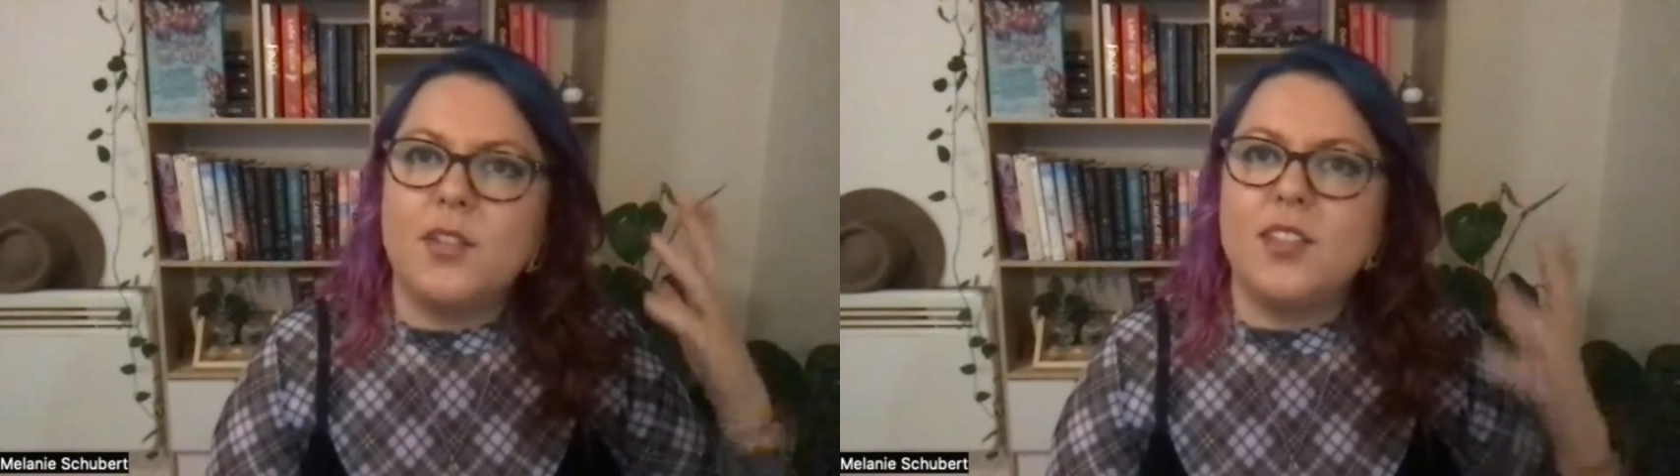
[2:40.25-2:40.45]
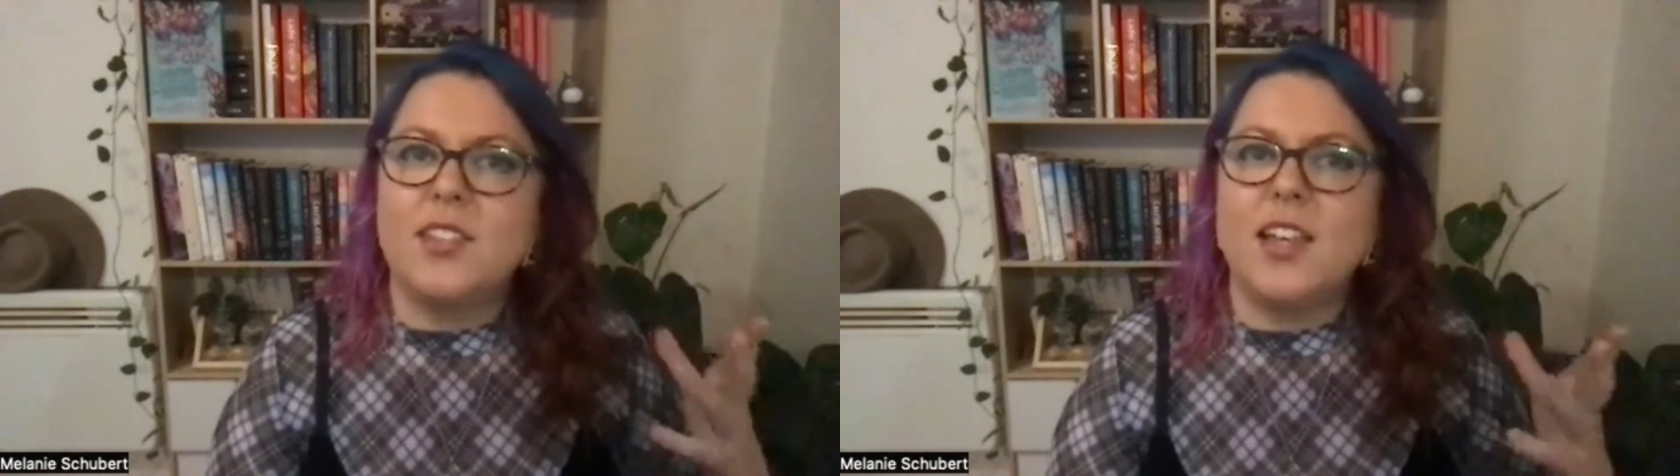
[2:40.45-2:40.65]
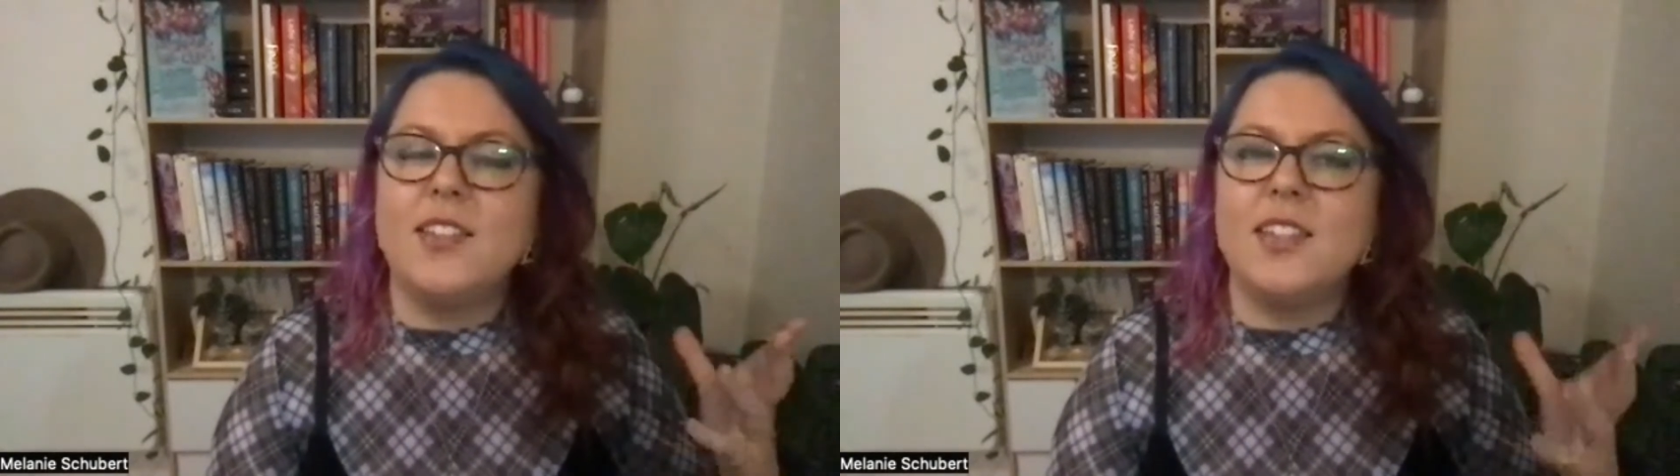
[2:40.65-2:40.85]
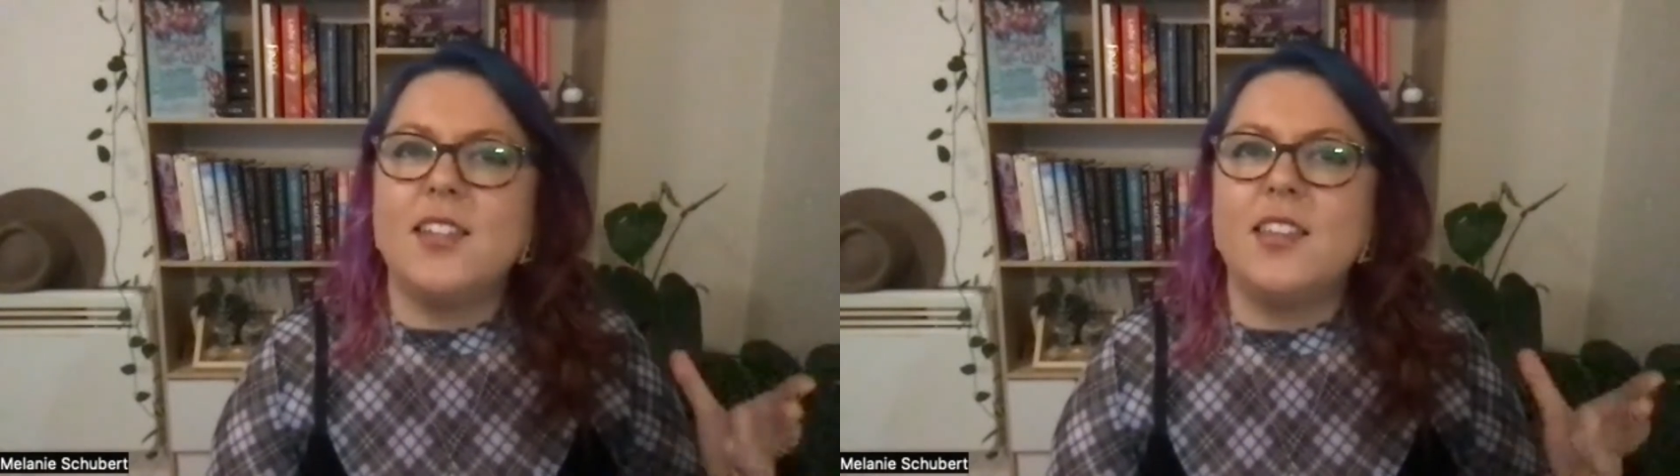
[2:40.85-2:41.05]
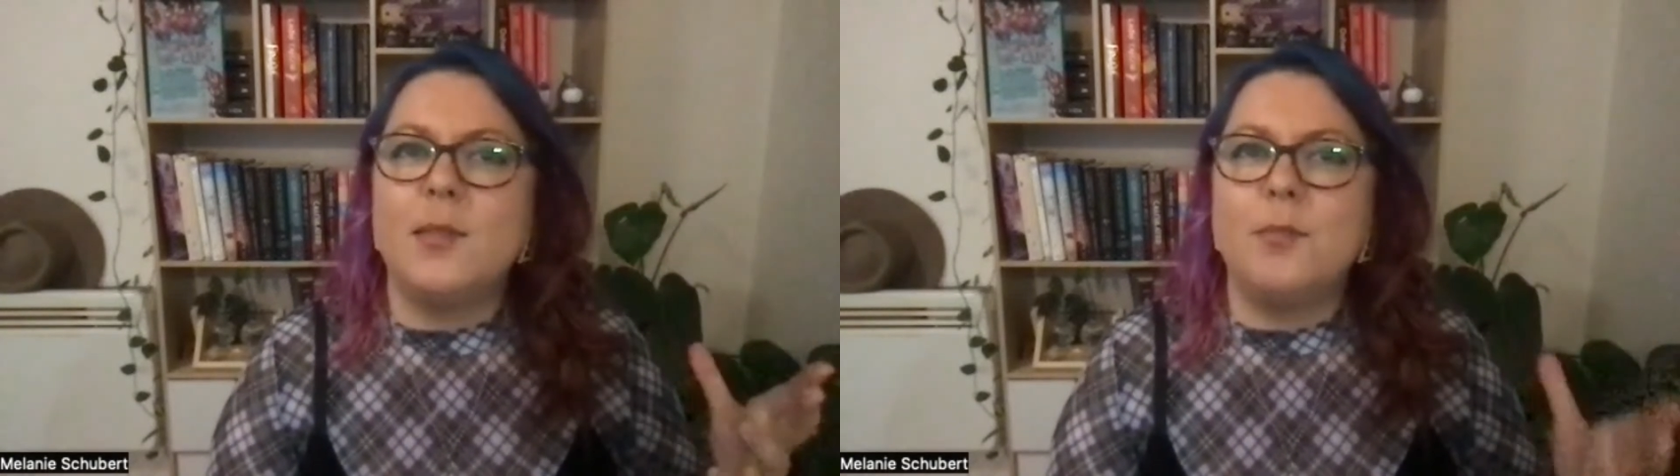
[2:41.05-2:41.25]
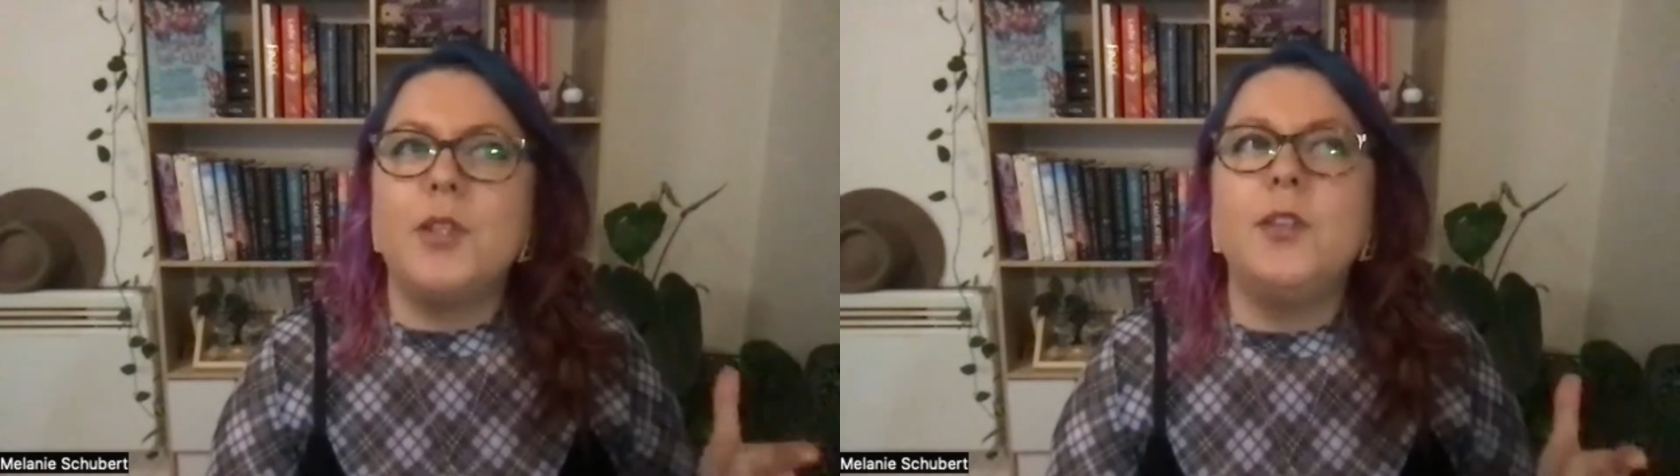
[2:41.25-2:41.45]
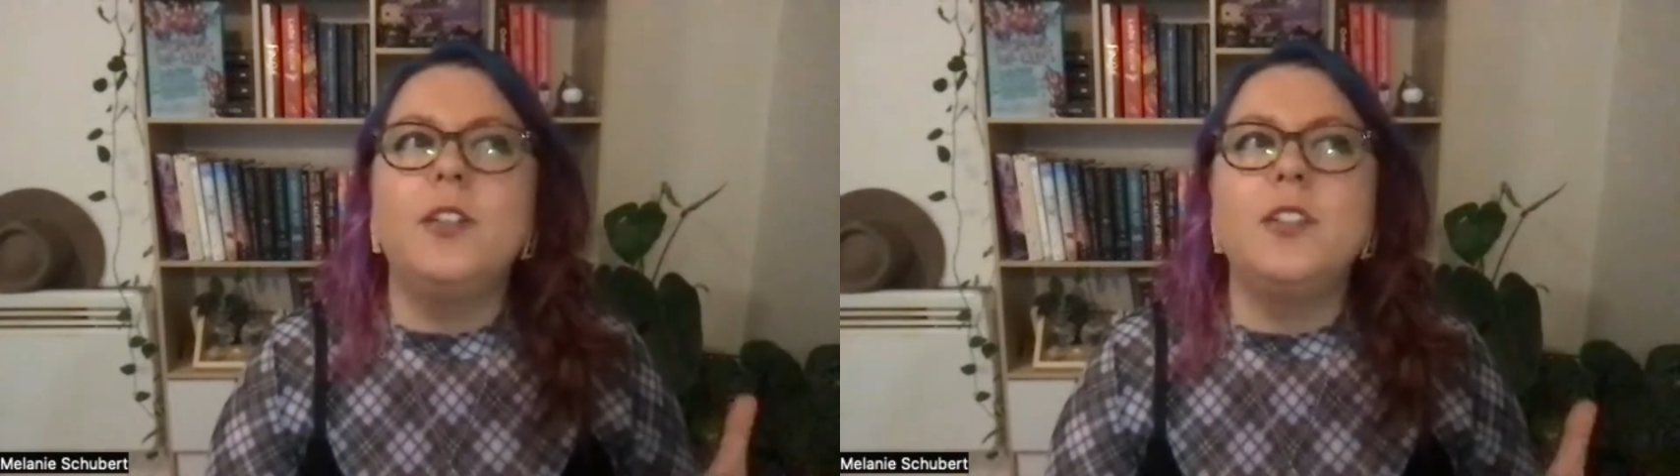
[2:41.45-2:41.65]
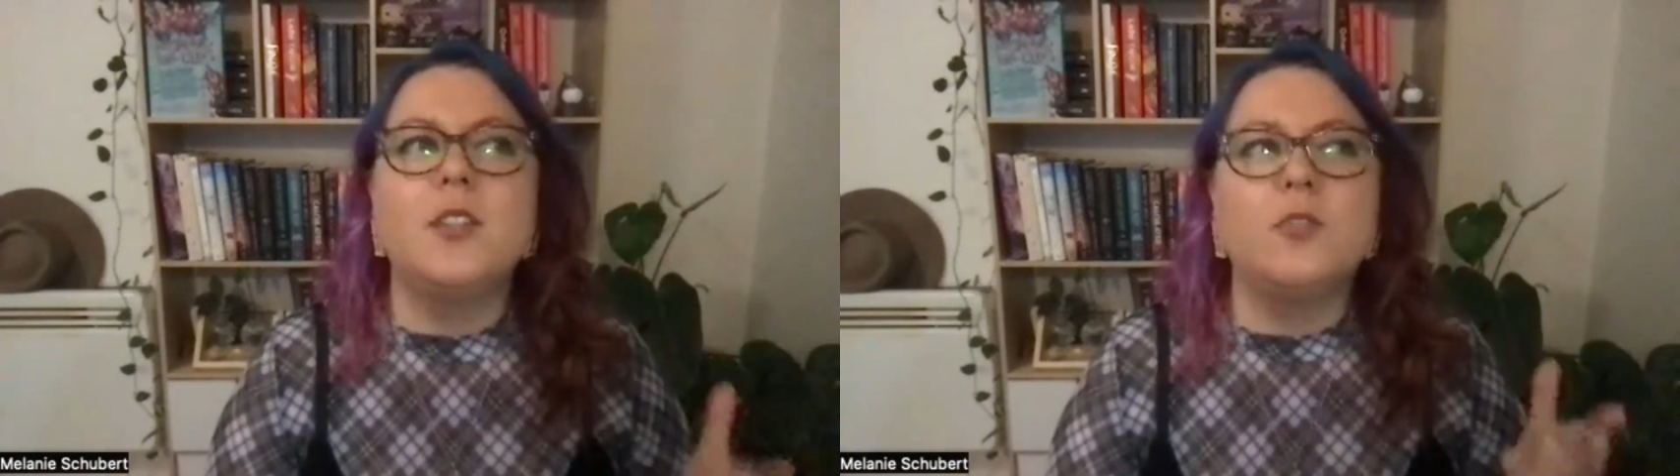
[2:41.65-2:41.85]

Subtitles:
it sounds like they're building